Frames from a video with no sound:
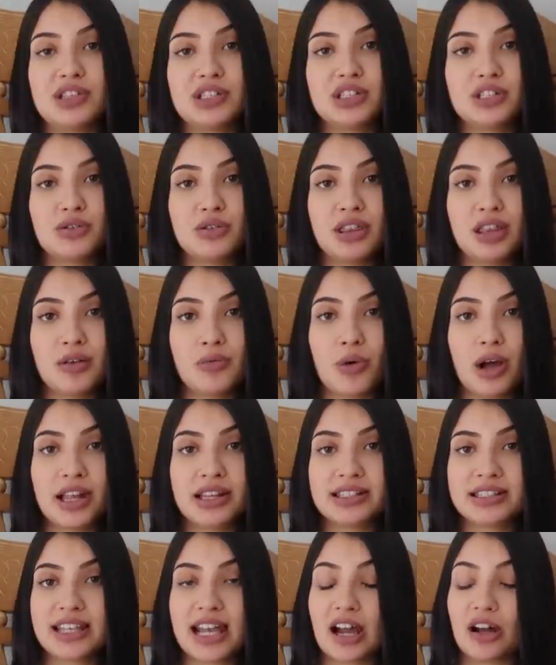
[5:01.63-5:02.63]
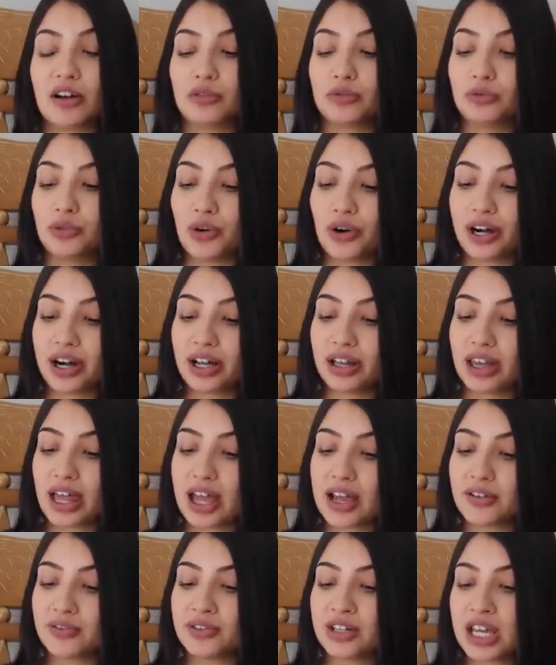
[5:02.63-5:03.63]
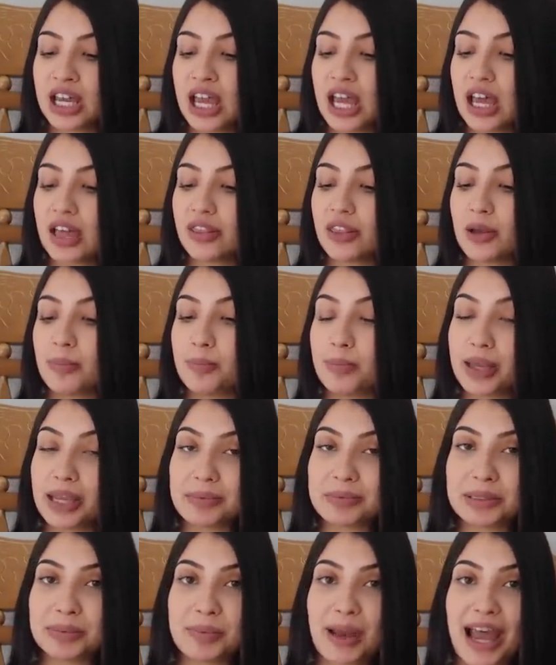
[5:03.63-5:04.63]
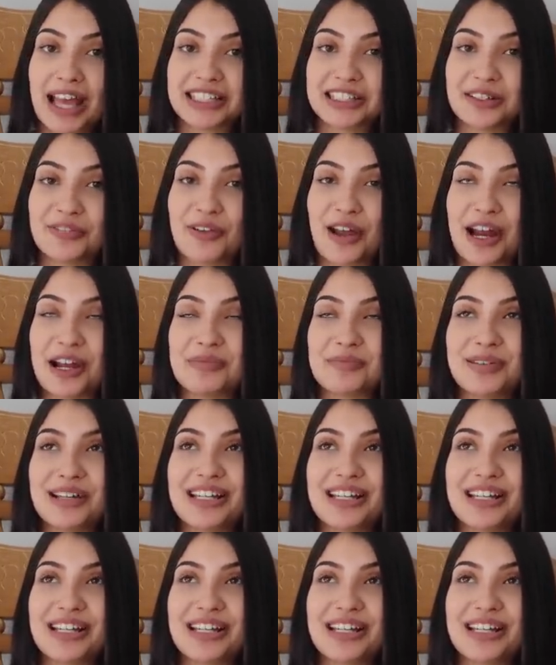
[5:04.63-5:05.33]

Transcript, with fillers: the Soothie ones that Aurora loved the Bibs pacifier